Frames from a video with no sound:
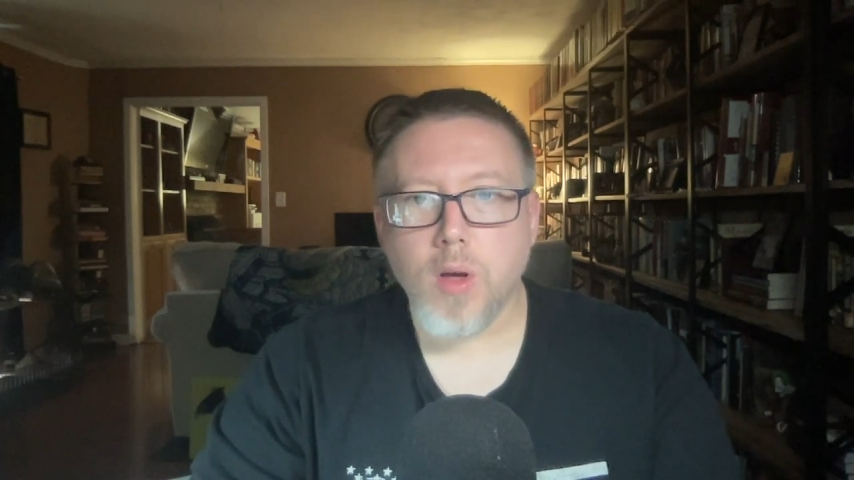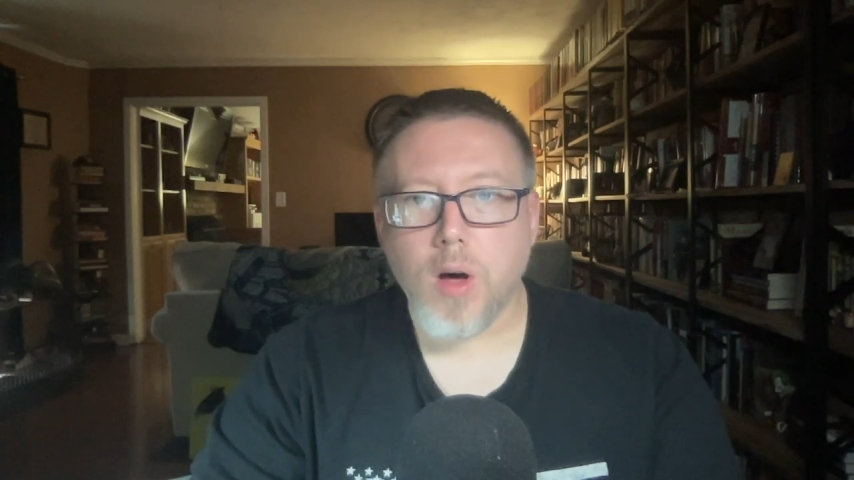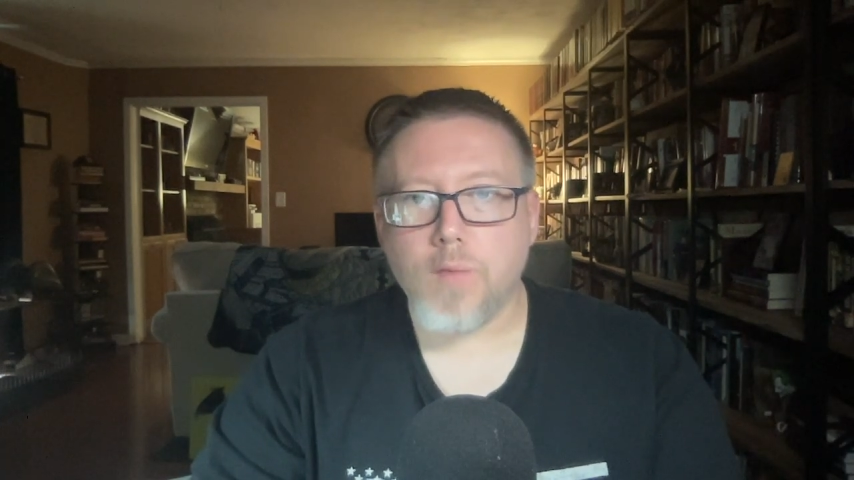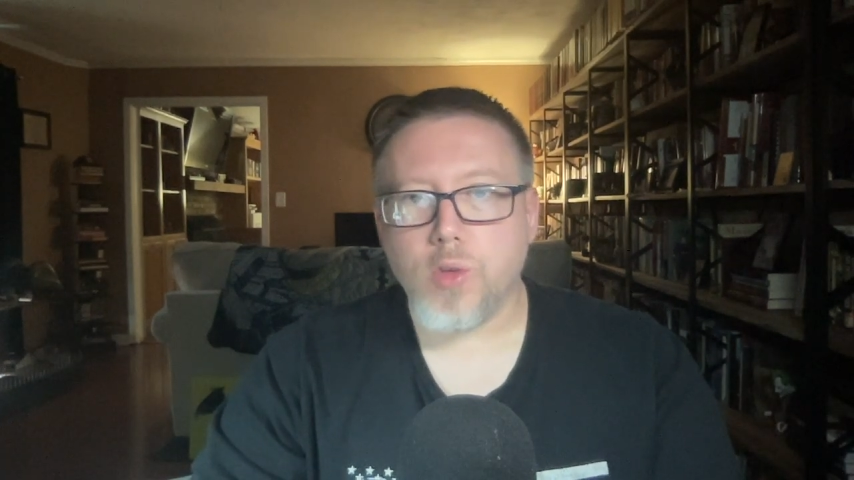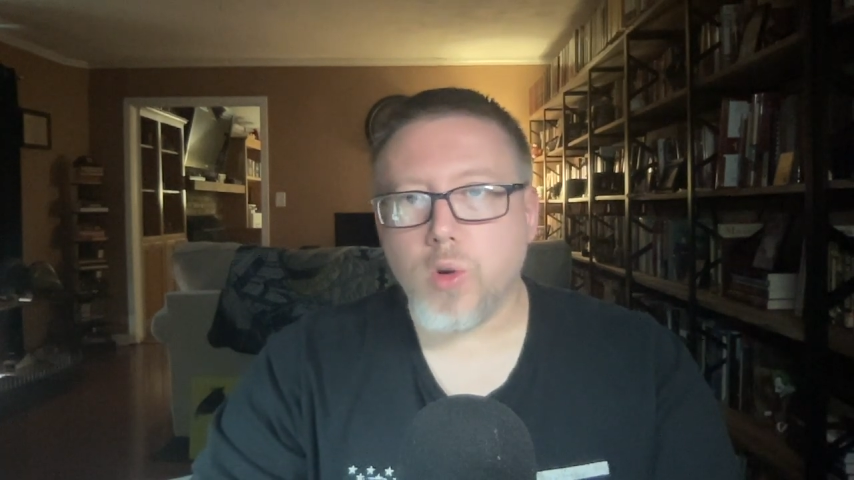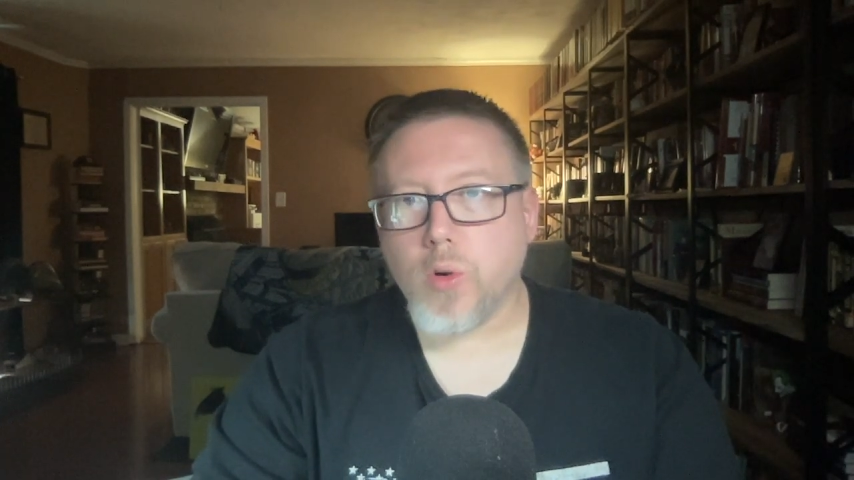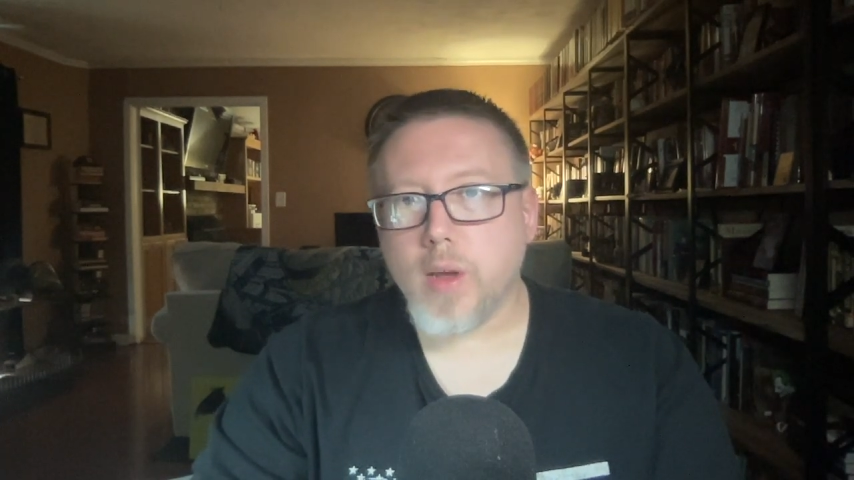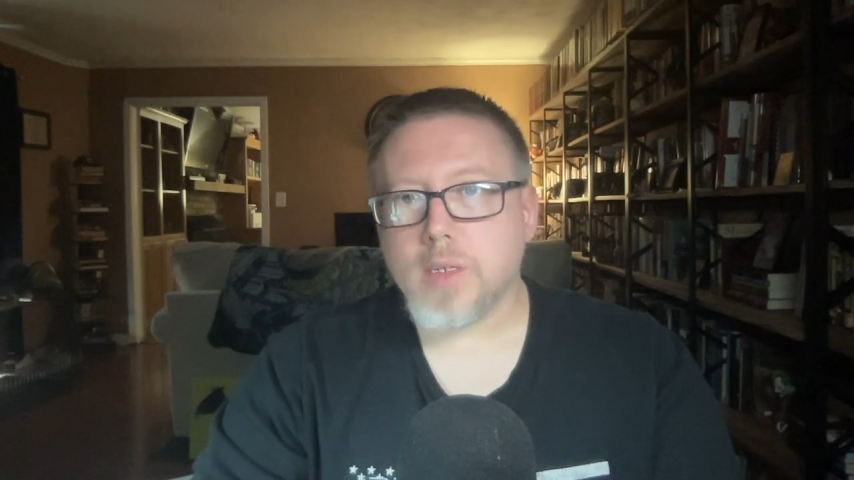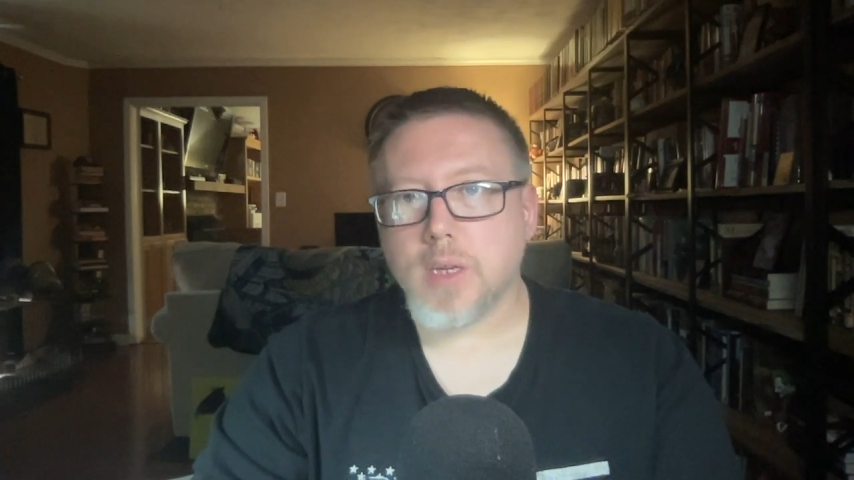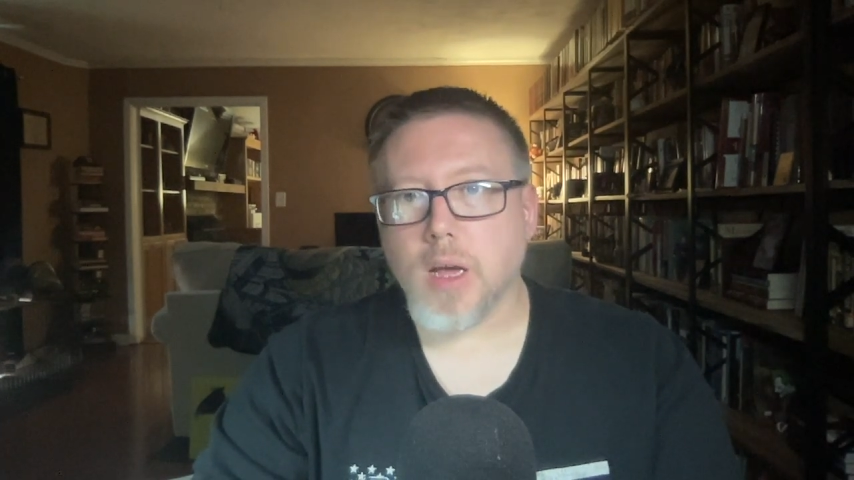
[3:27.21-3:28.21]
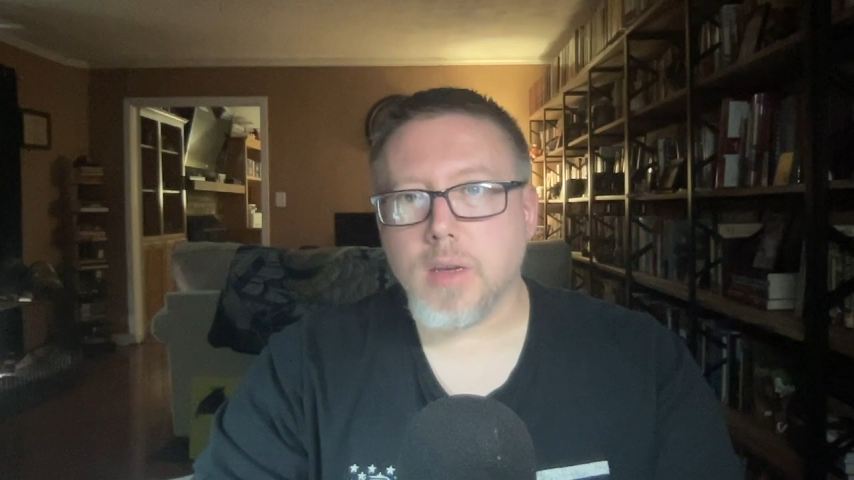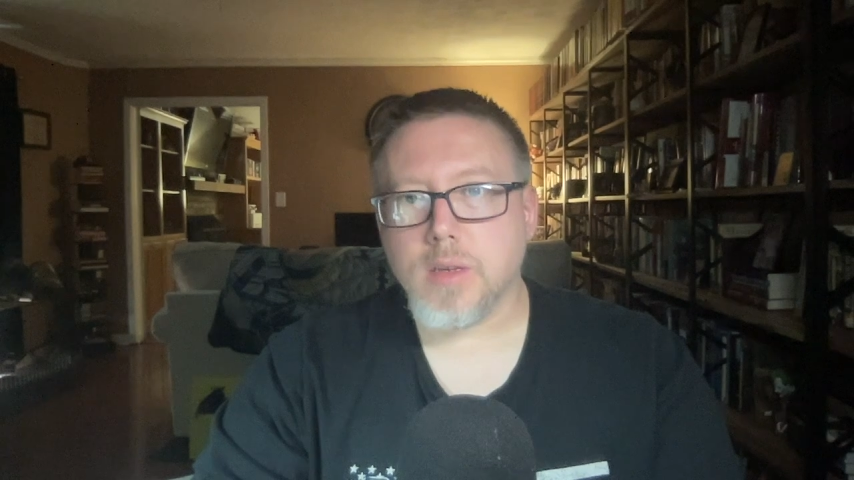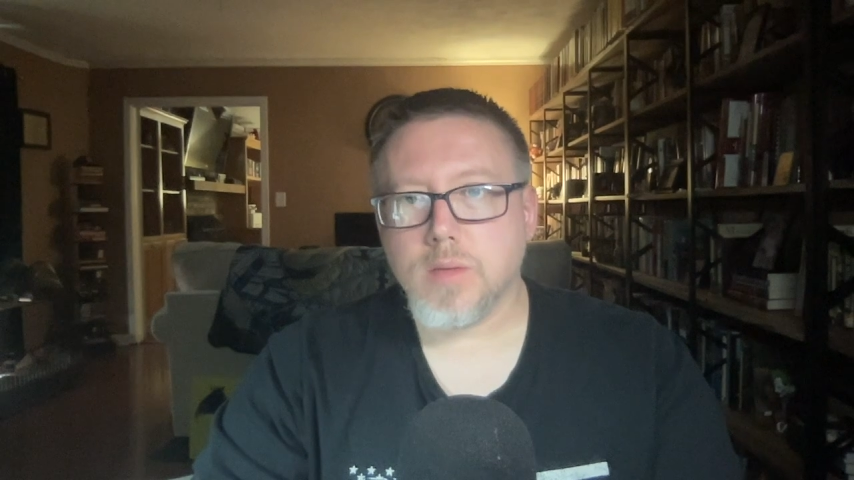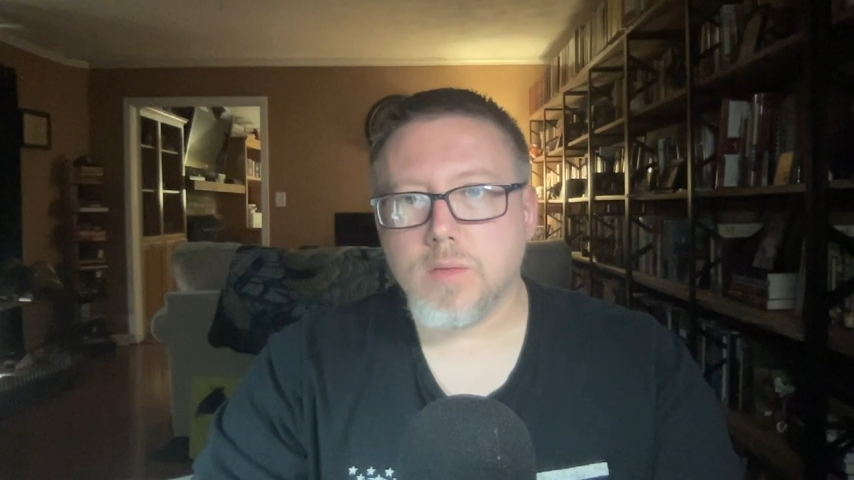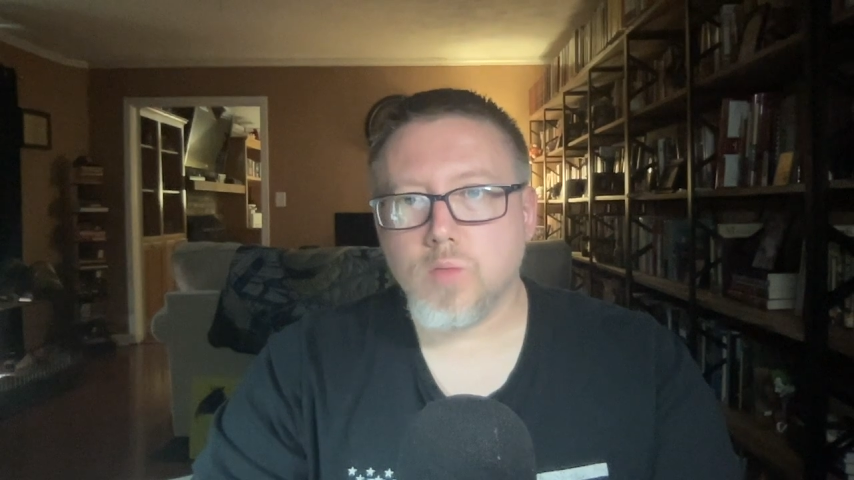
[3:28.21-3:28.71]
of eukreston
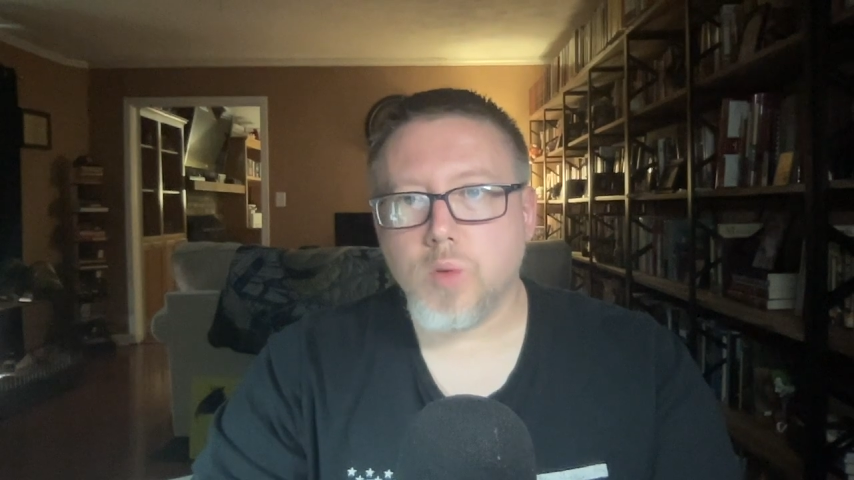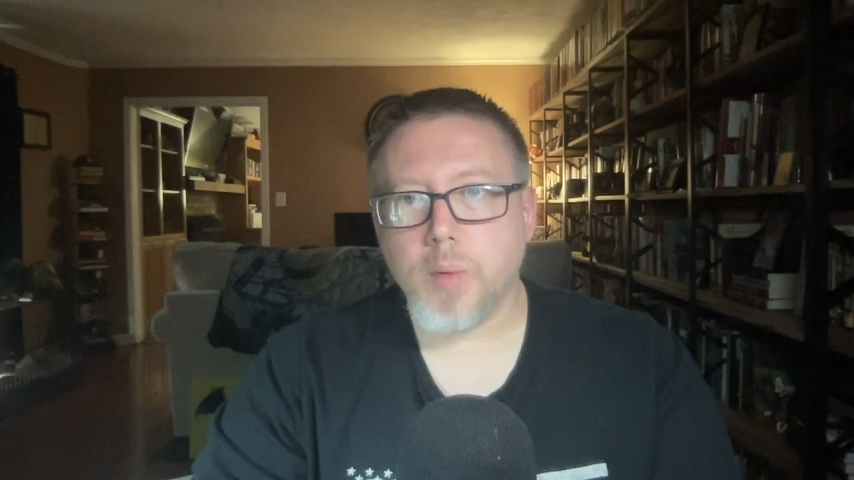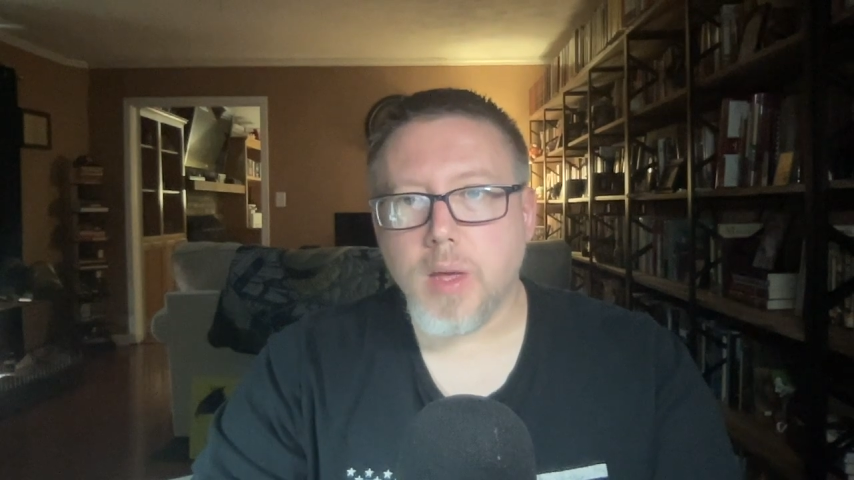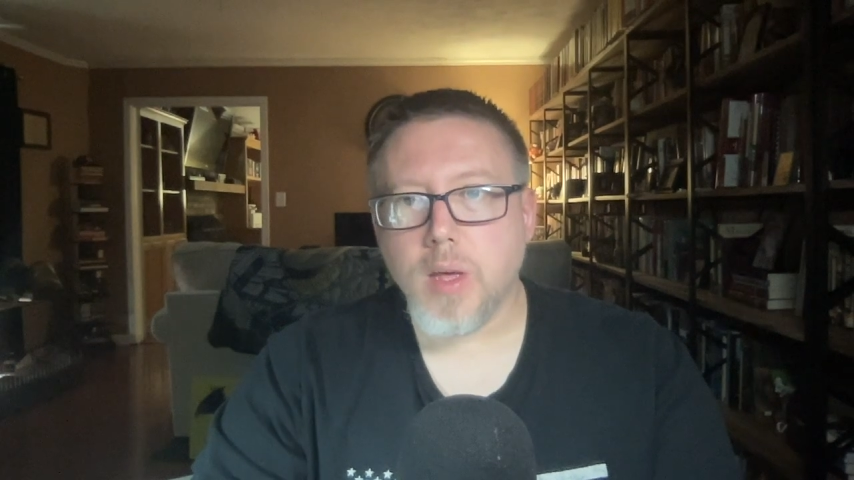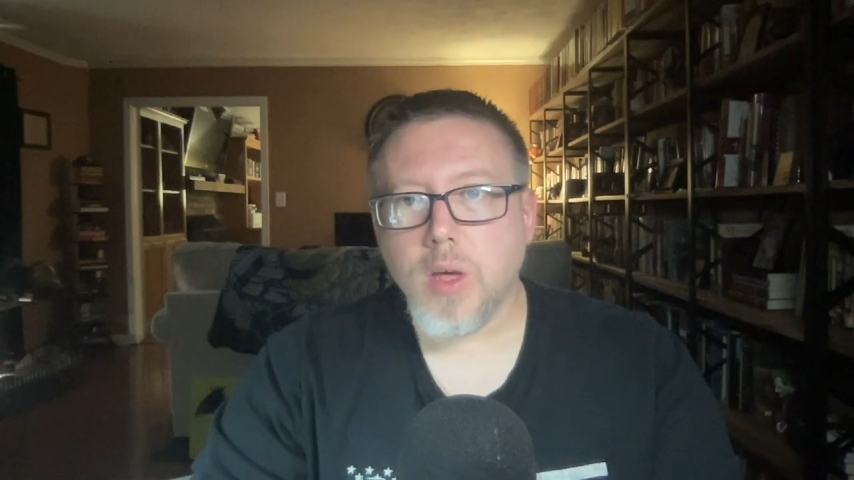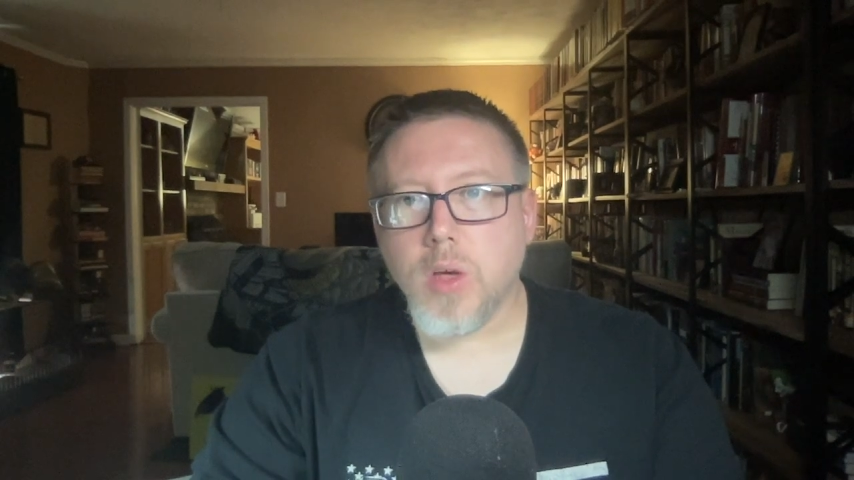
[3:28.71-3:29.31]
would be